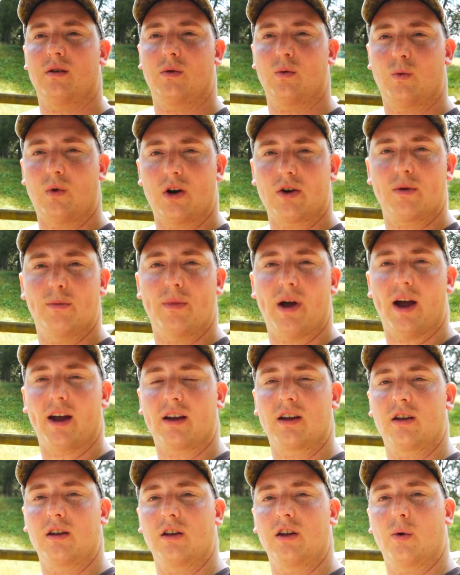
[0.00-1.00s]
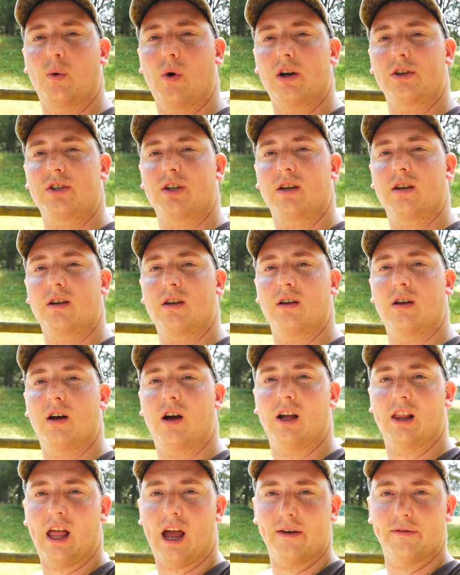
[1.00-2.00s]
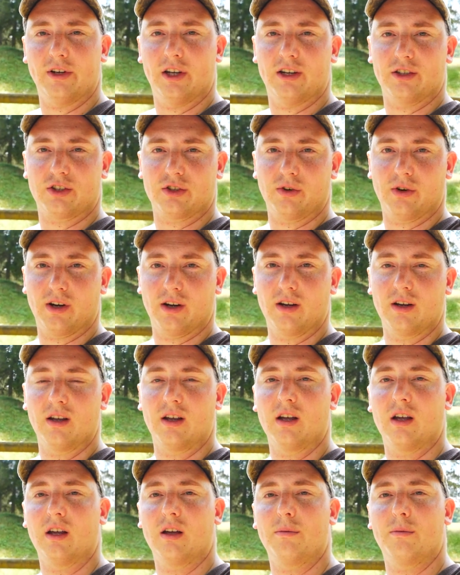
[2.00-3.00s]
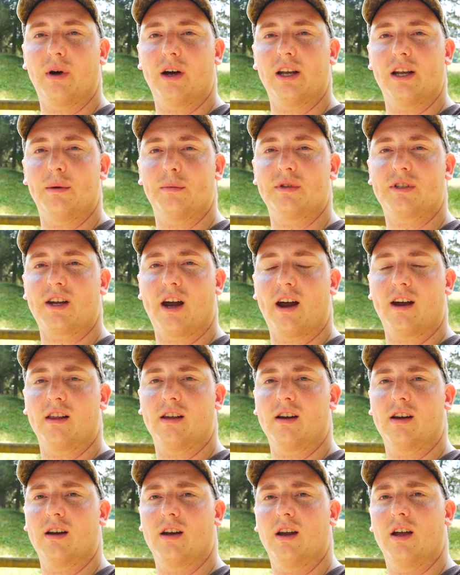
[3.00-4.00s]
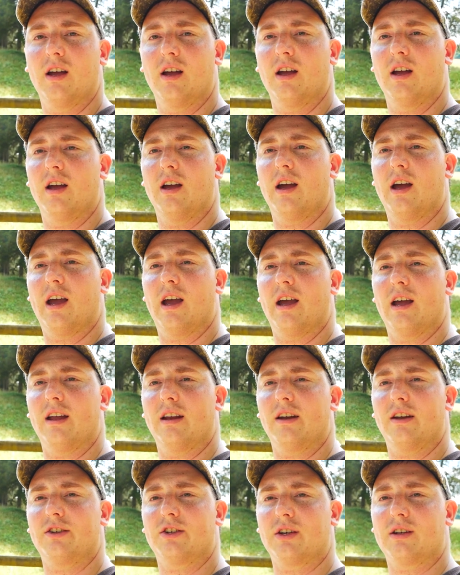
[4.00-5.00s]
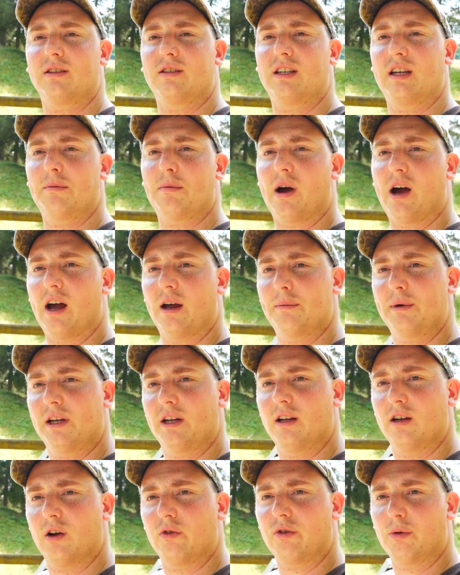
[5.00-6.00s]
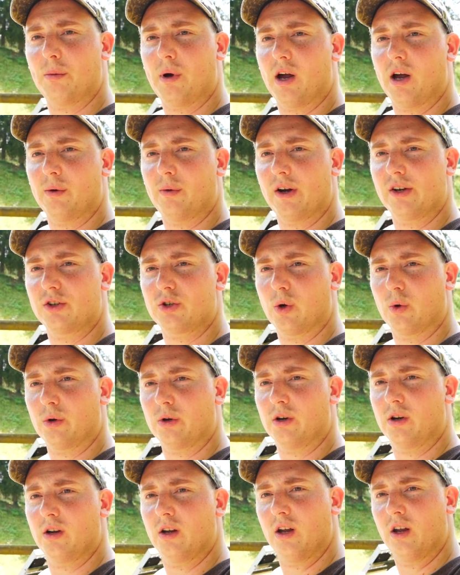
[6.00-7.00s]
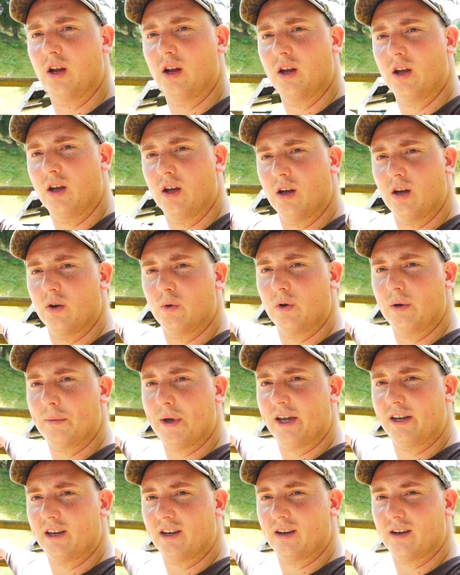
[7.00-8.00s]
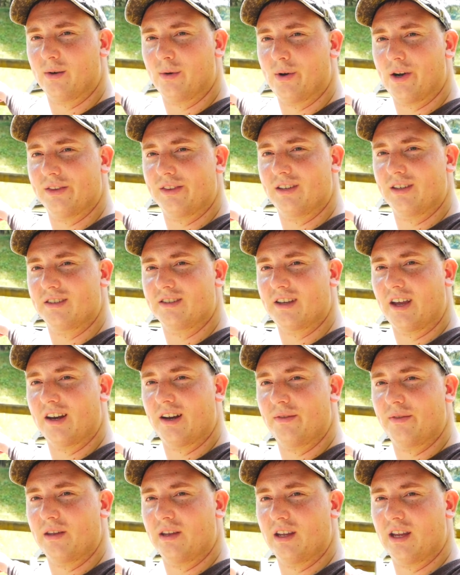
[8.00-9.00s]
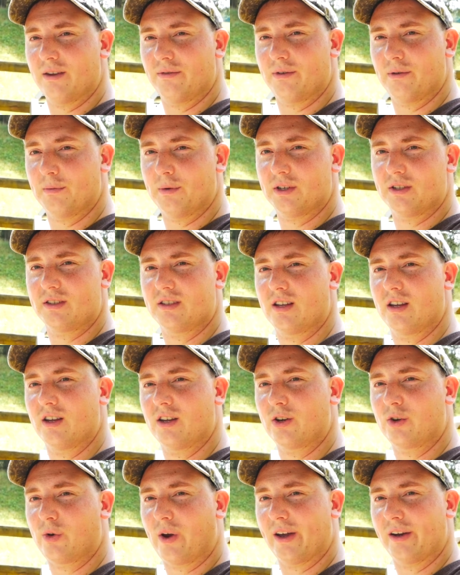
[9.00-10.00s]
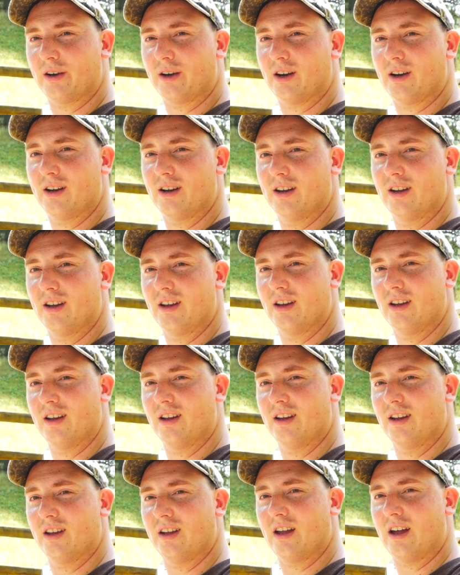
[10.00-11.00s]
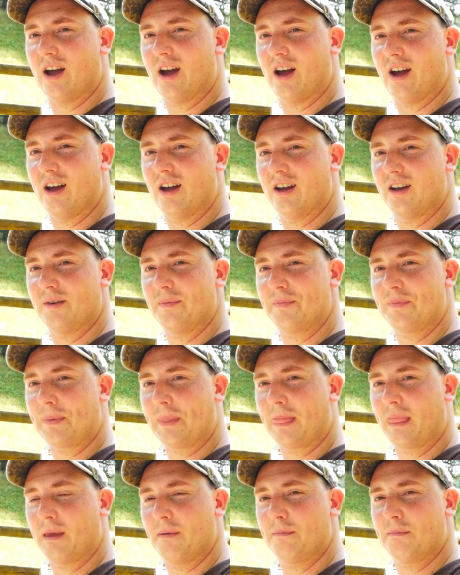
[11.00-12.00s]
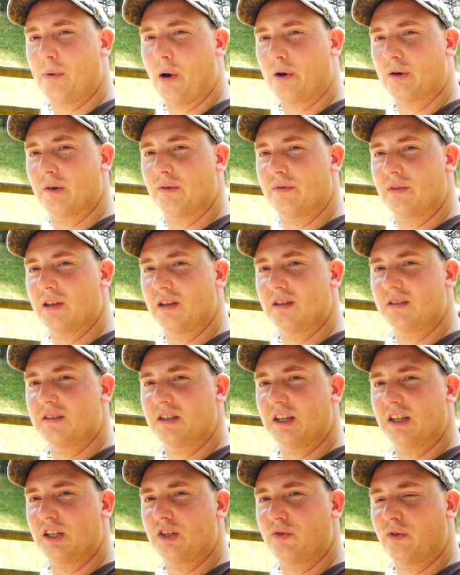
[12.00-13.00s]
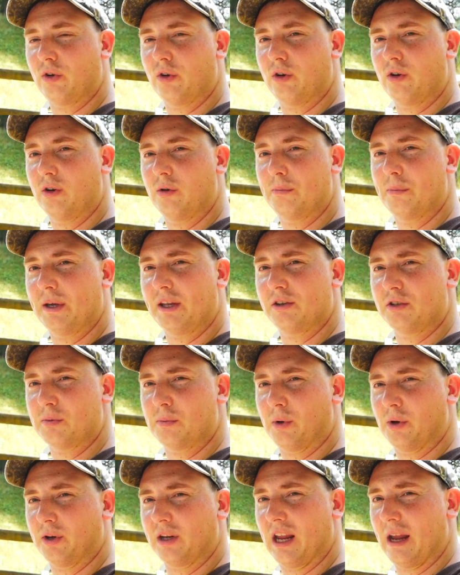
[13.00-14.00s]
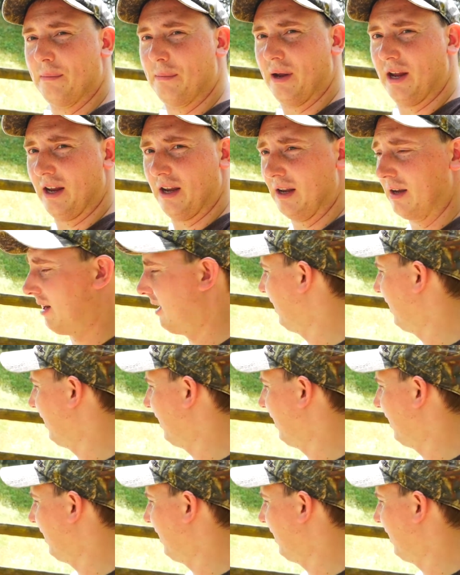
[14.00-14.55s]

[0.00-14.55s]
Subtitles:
Welcome back. You're watching Alive in History. My name is Tyler, and as you can see behind me over my right shoulder, we made it. We're at the site of the infamous crater, part of the siege for Petersburg campaign.